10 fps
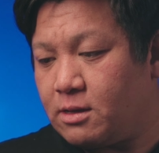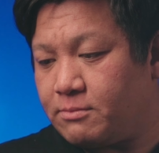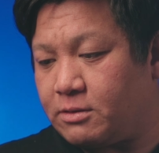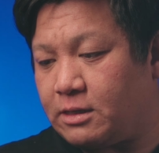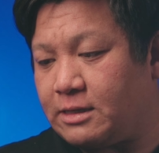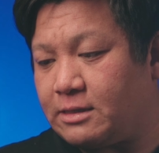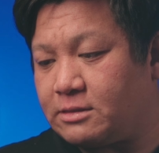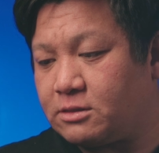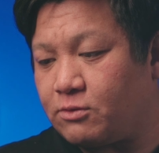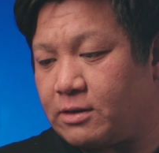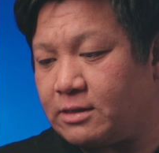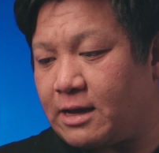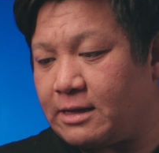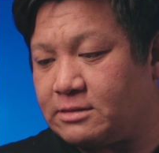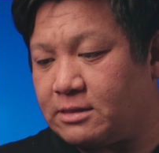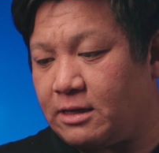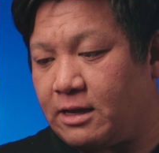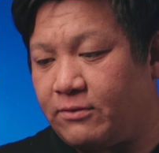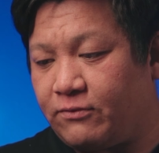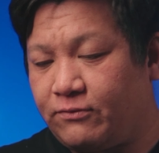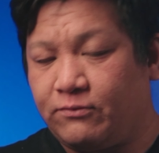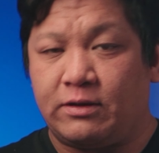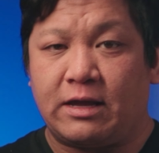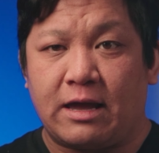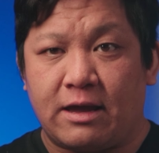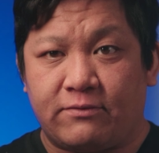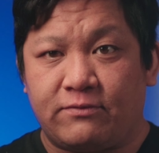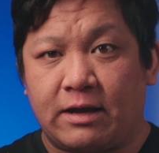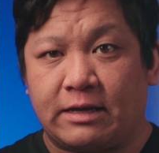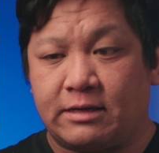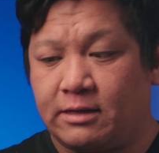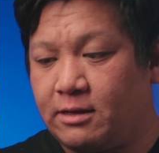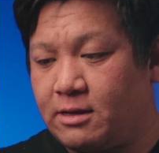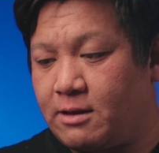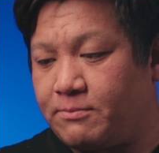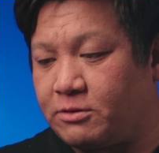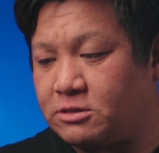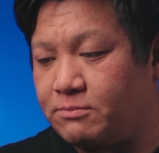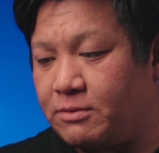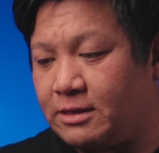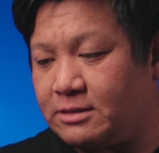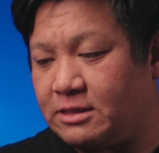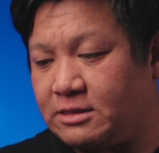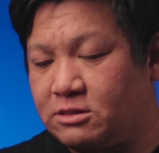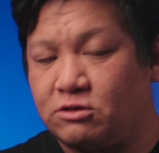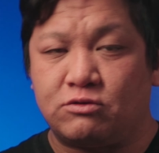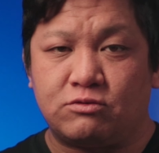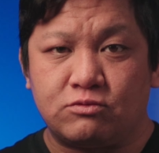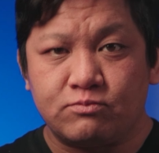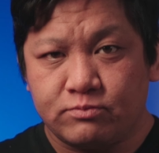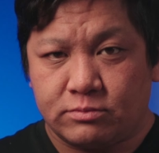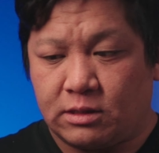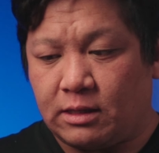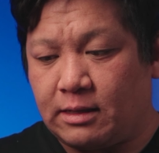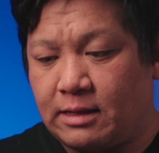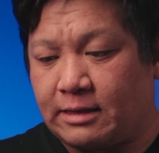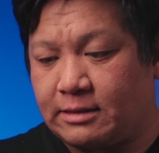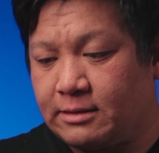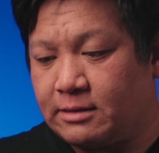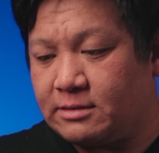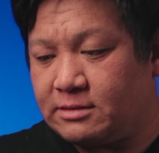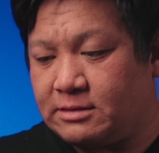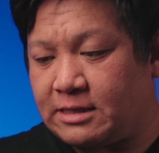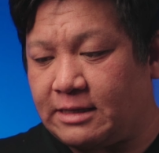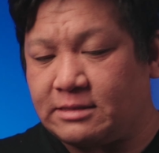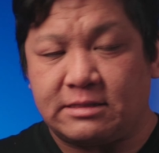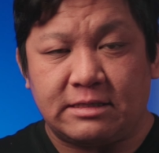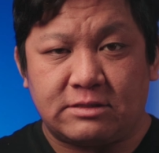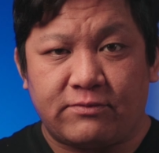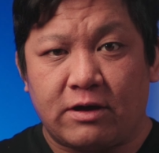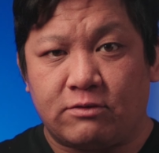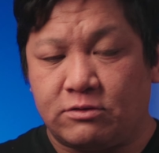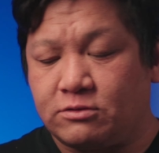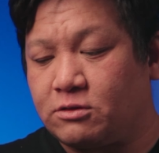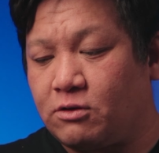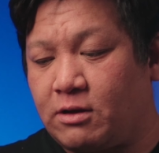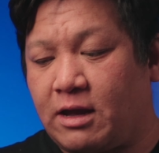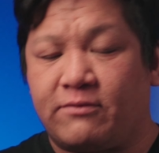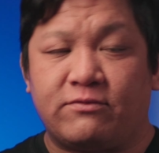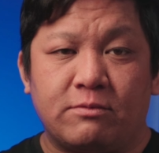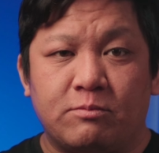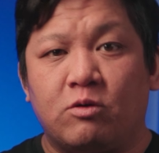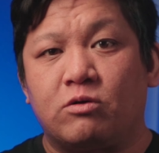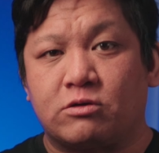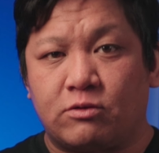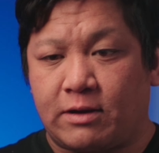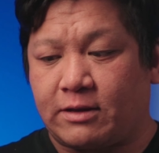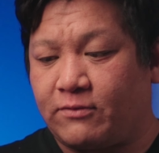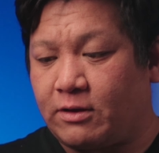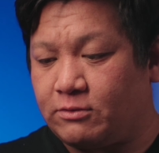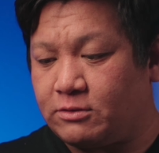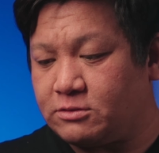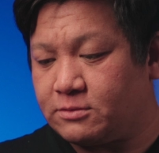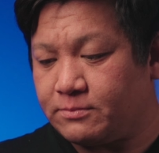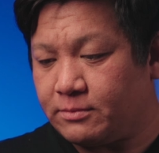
But it is quite nicer if we have like possibilities to like change these values or have the more correct values.